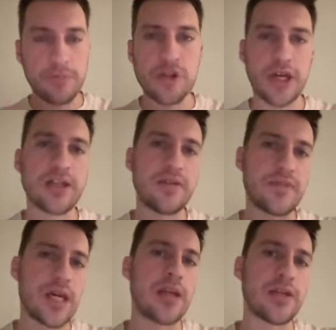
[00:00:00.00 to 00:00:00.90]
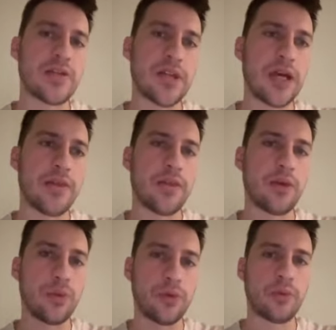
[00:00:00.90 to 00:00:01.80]
objective tenants that I
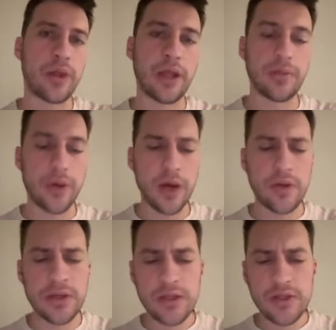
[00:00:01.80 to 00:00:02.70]
think will will help you out.